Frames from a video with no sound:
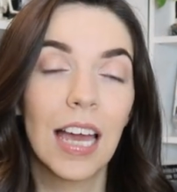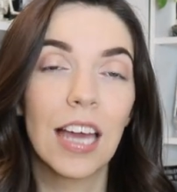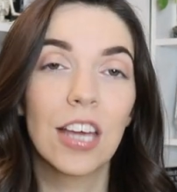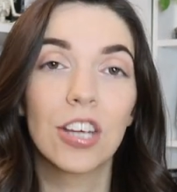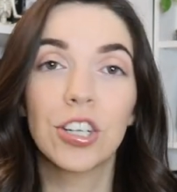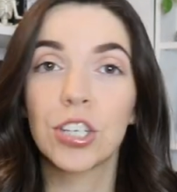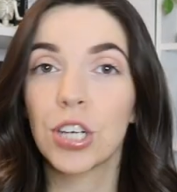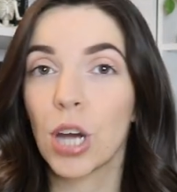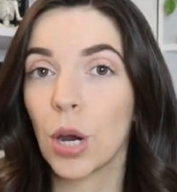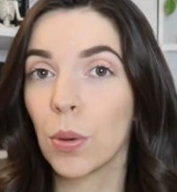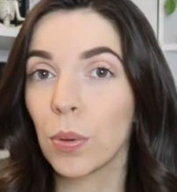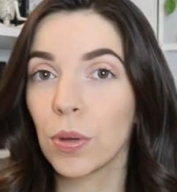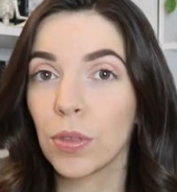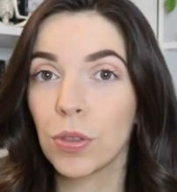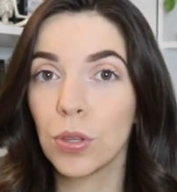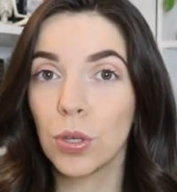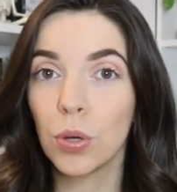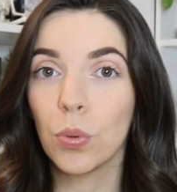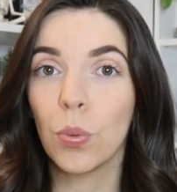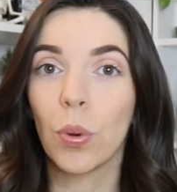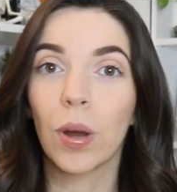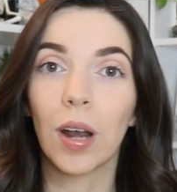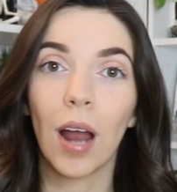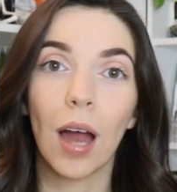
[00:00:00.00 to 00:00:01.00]
share with
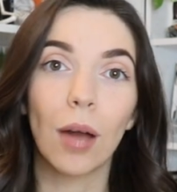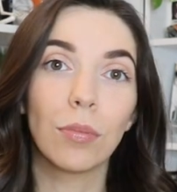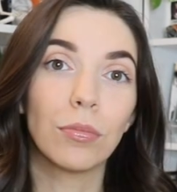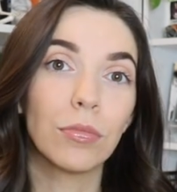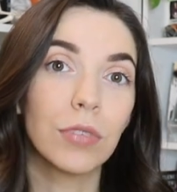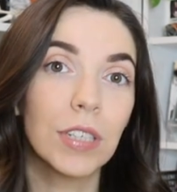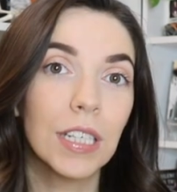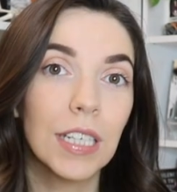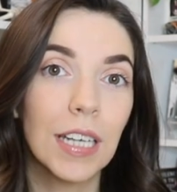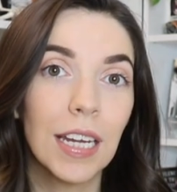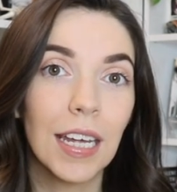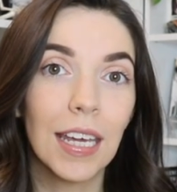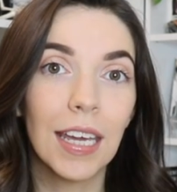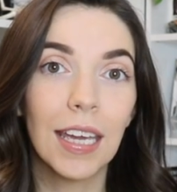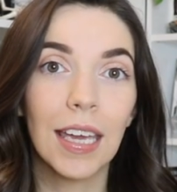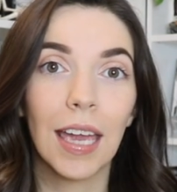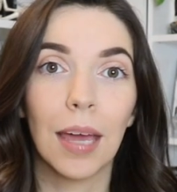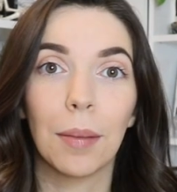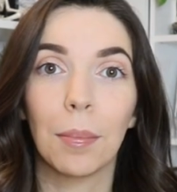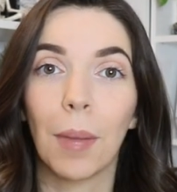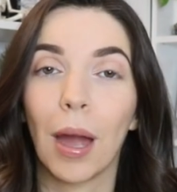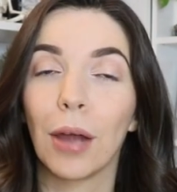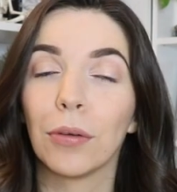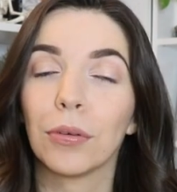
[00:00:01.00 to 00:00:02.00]
you what I'm reading
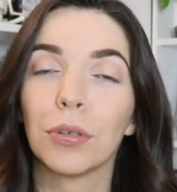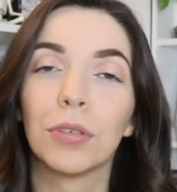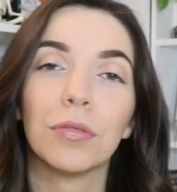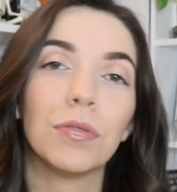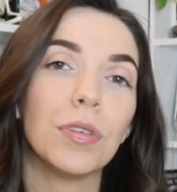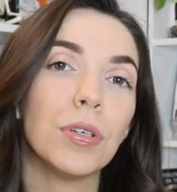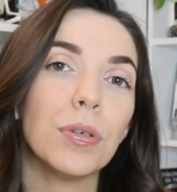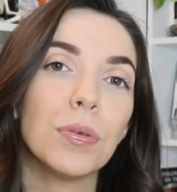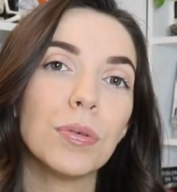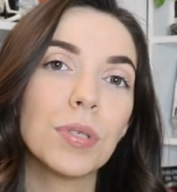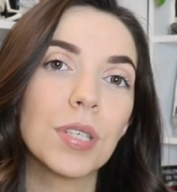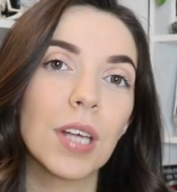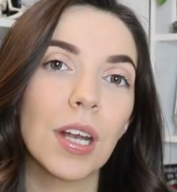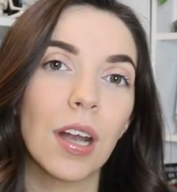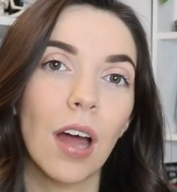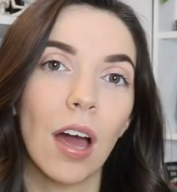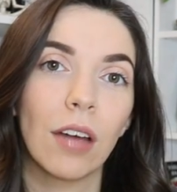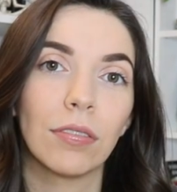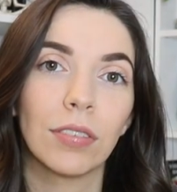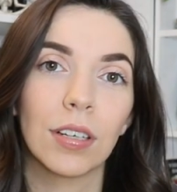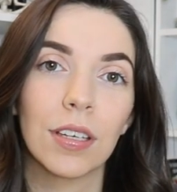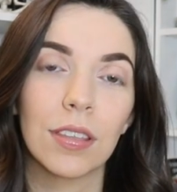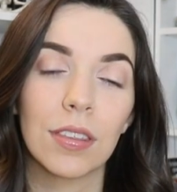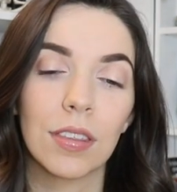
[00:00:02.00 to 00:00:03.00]
and my reviews and
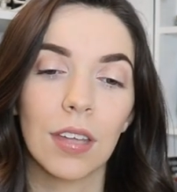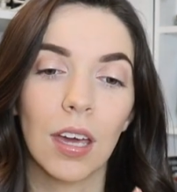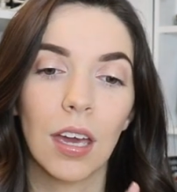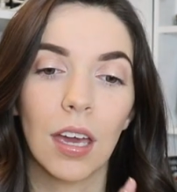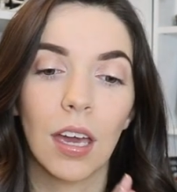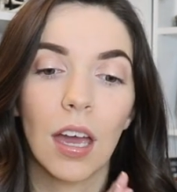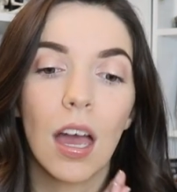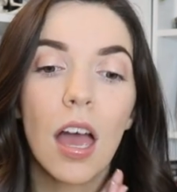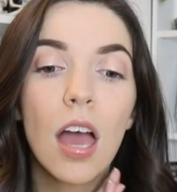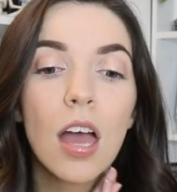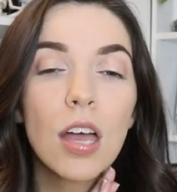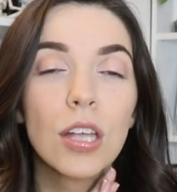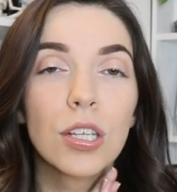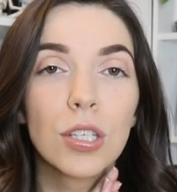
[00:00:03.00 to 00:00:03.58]
everything.